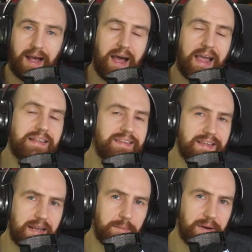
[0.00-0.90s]
I did
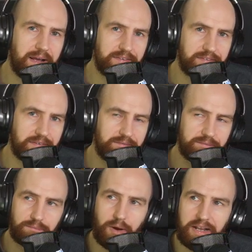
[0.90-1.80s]
that in the past,
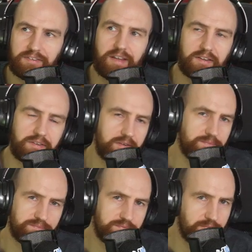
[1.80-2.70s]
and when I started to
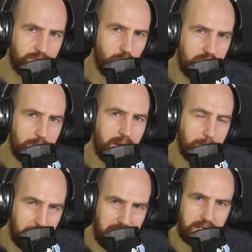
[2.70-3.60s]
worry about
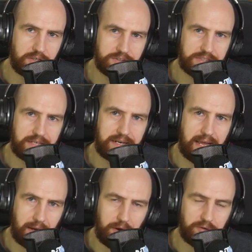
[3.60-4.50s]
my content and
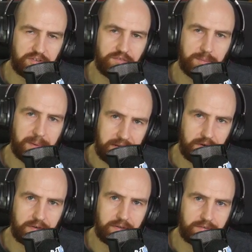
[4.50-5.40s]
how I was serving my
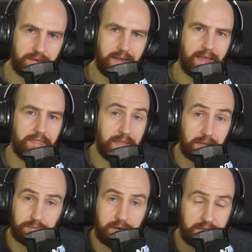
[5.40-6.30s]
audience,
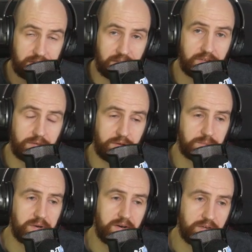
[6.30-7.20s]
that's when I started to
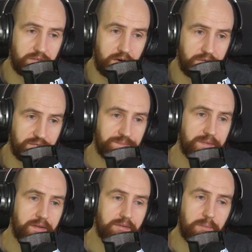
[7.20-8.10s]
experience growth.
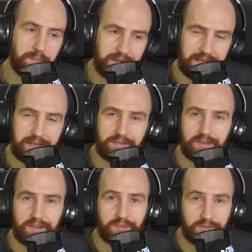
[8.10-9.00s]
So please
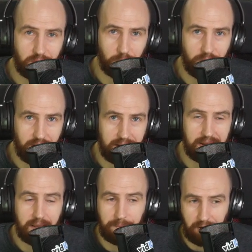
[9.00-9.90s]
stop
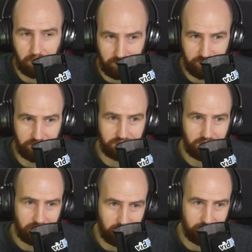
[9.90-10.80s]
worrying about others
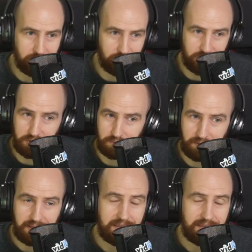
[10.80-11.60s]
on YouTube.